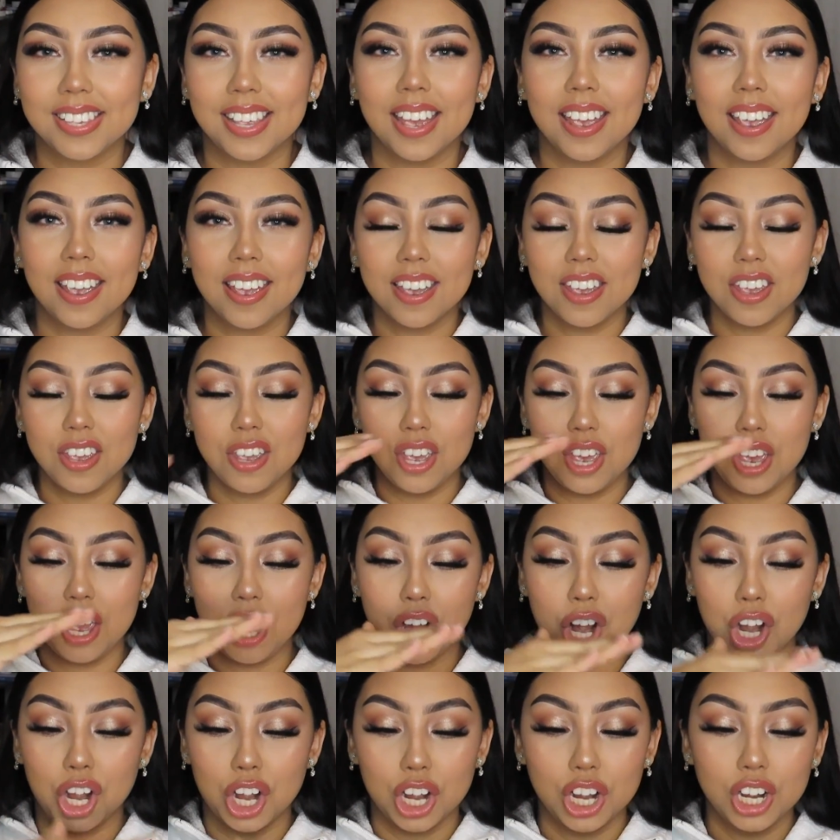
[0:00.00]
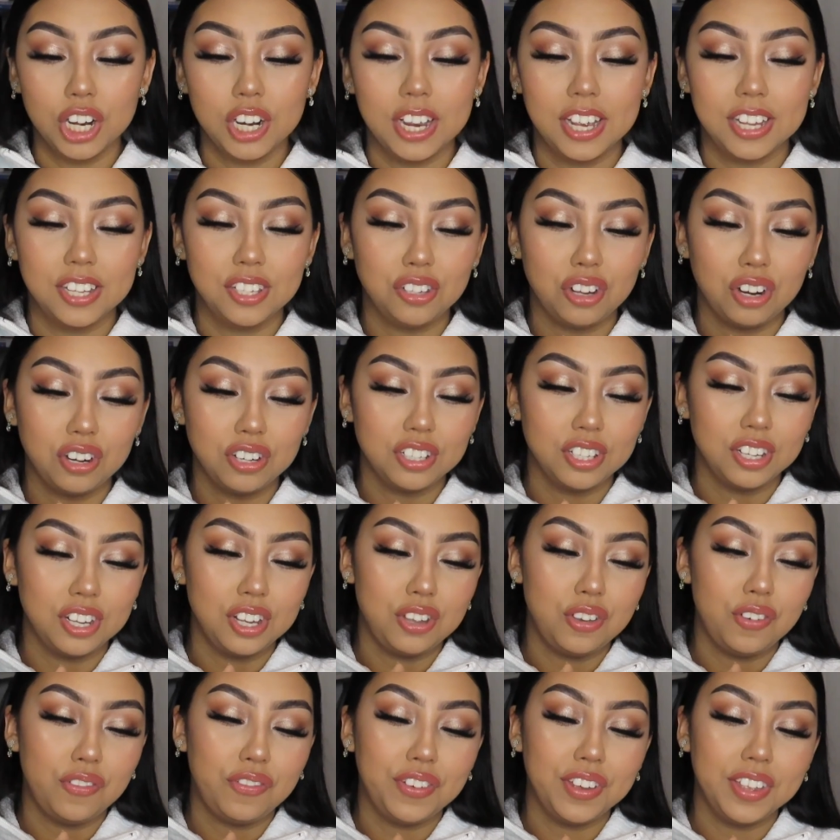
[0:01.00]
Like, it hurt, it starts,
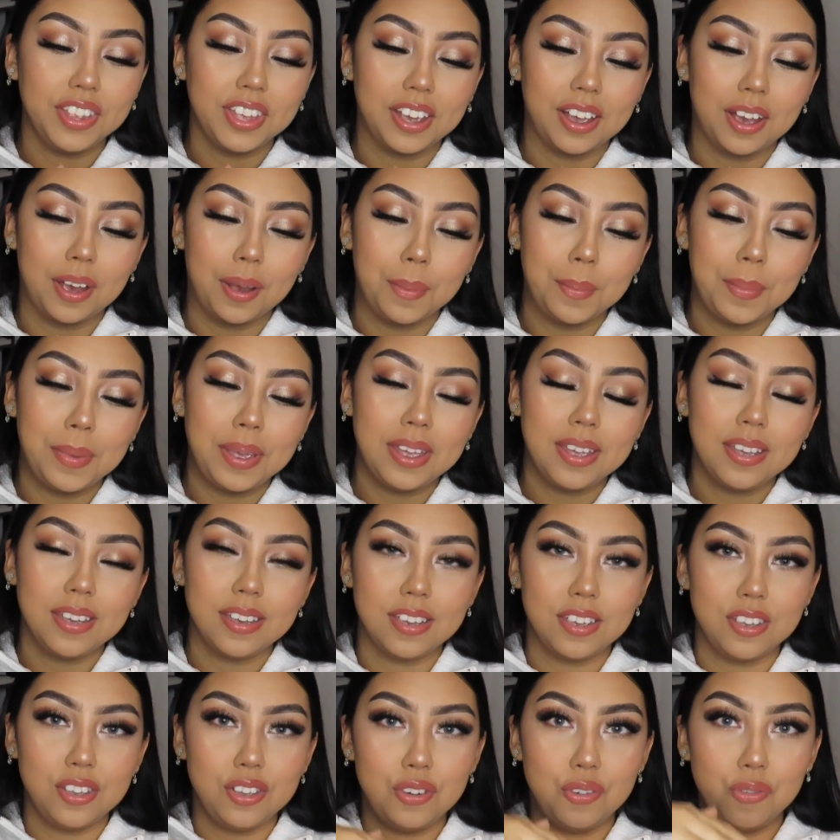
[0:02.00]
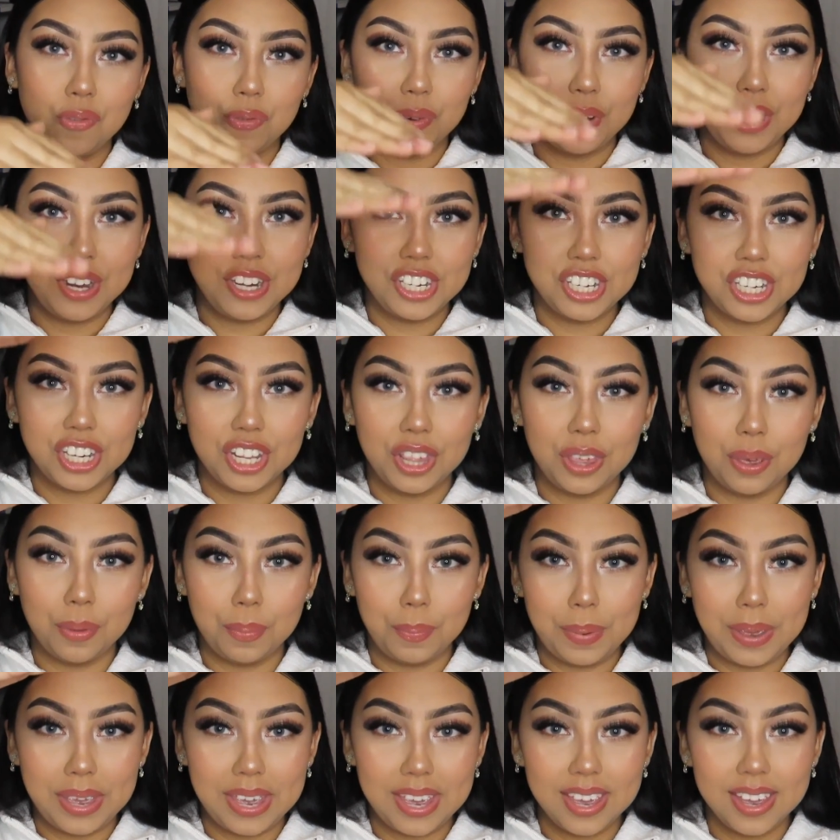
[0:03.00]
you feel it coming, you reach the
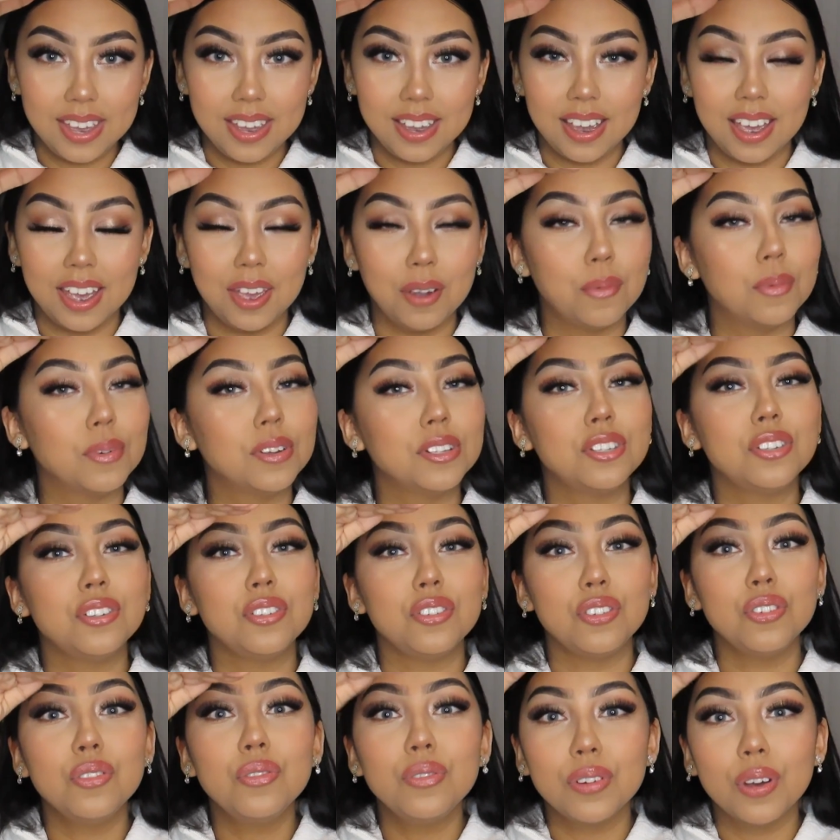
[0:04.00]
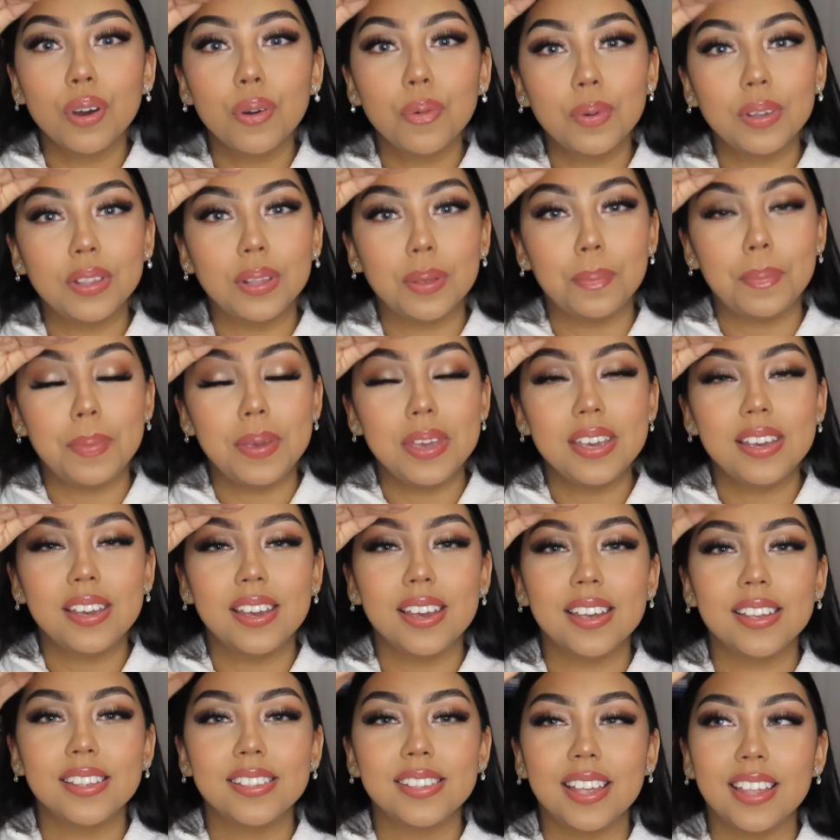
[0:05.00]
peak, and once you know when the peak
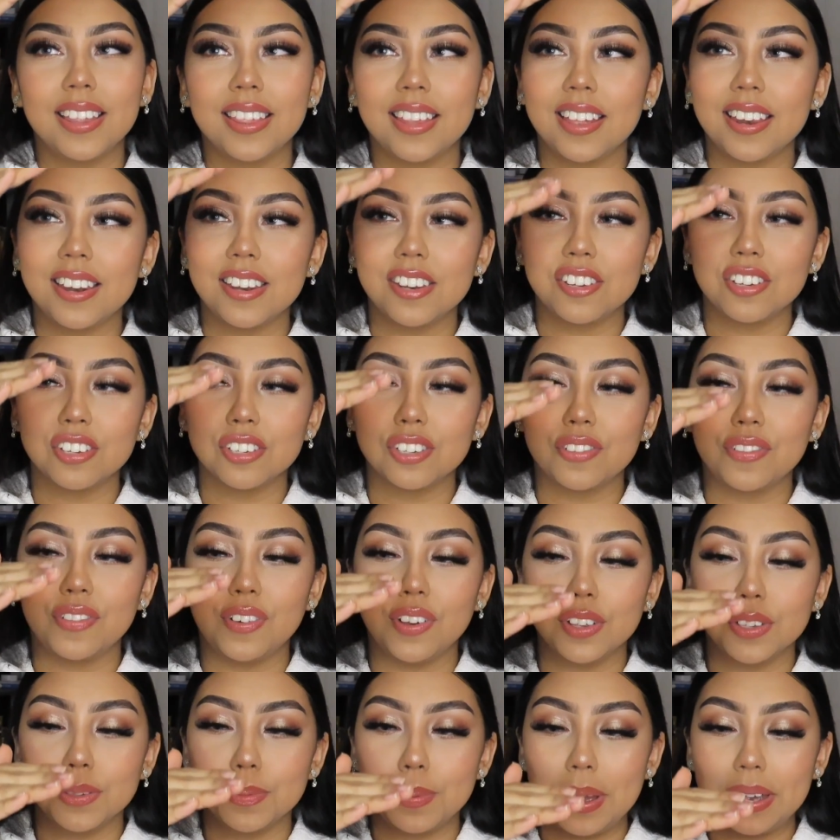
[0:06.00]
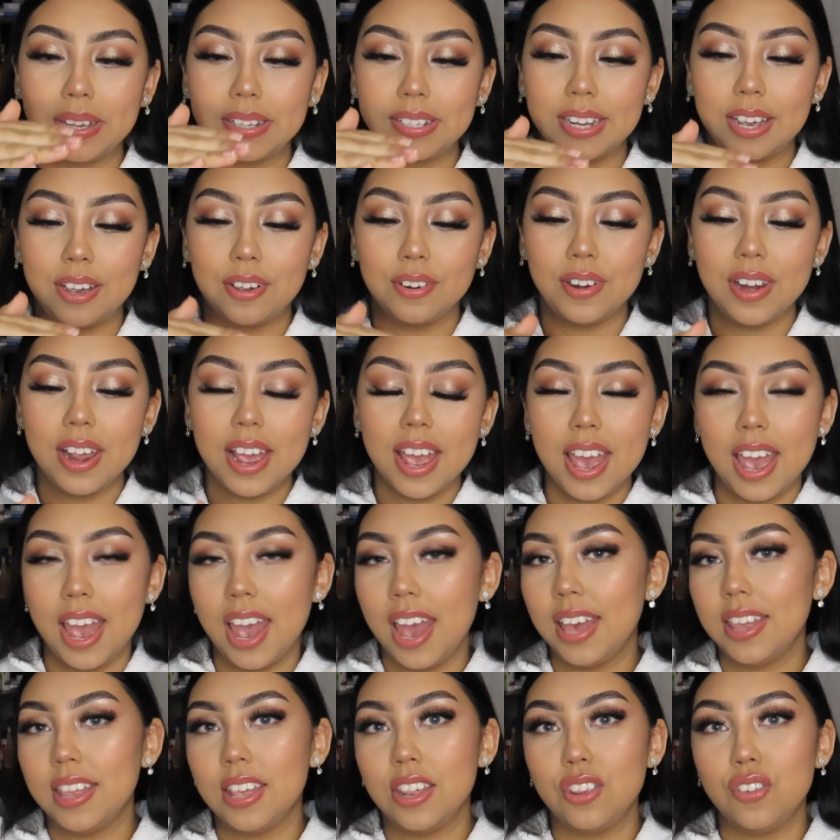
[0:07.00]
is, and then it just falls back down,
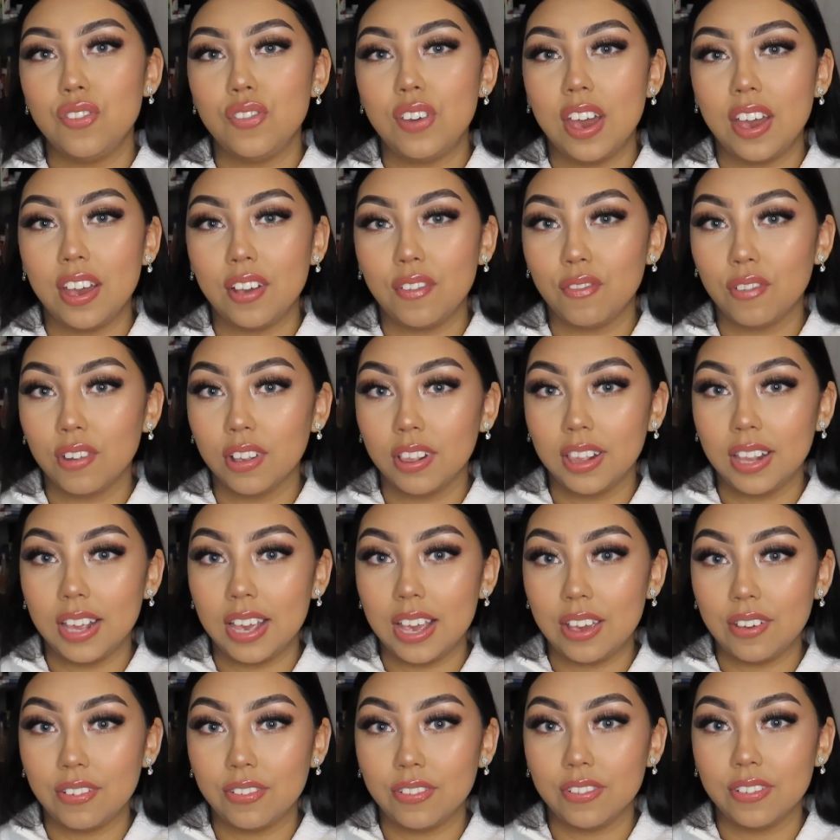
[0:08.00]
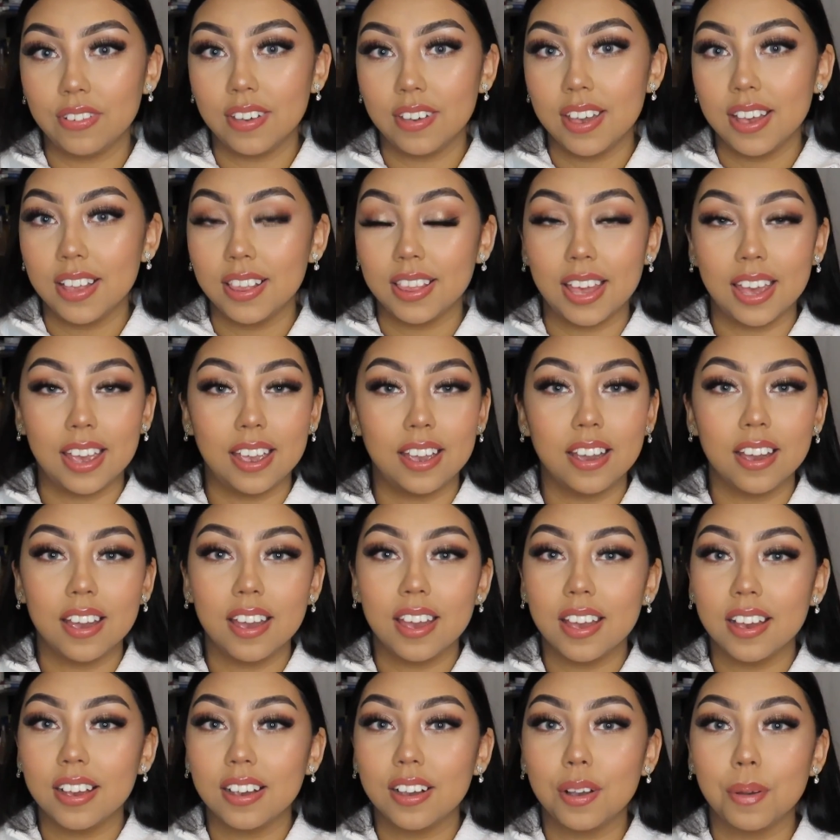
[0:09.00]
and then you get relief, like
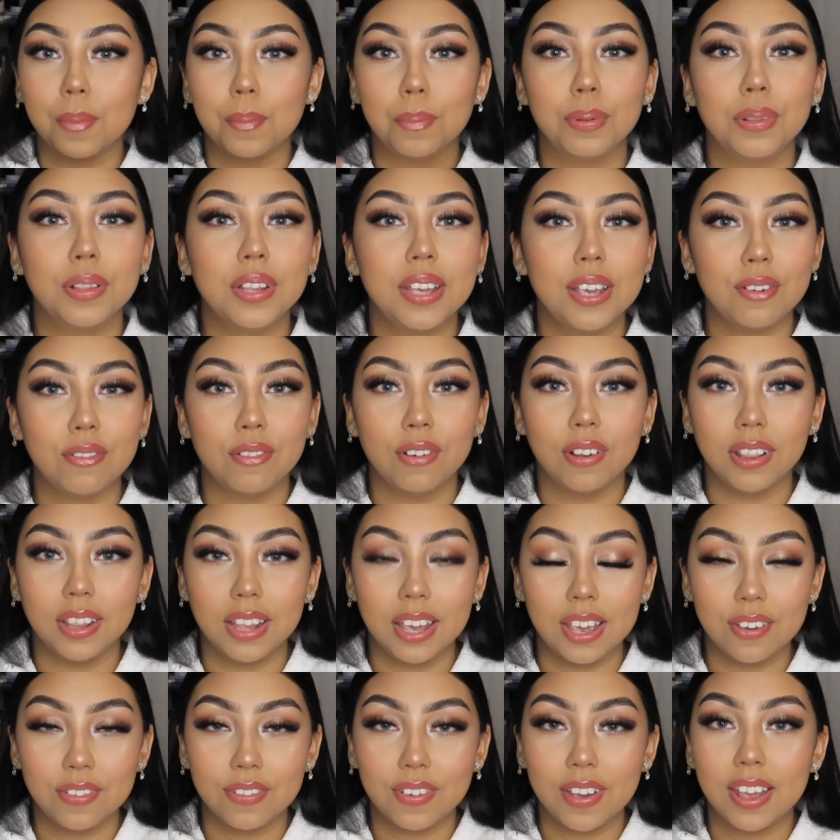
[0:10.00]
complete relief.